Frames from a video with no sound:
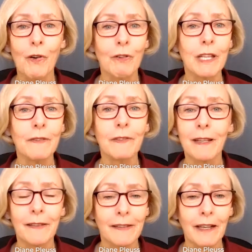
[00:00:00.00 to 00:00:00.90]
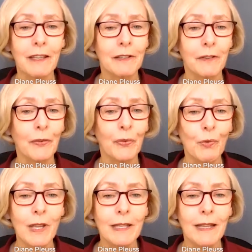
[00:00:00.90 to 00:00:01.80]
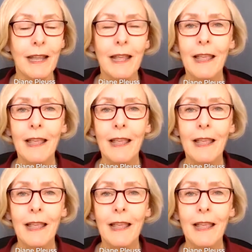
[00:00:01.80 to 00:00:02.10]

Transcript: or even executive suite,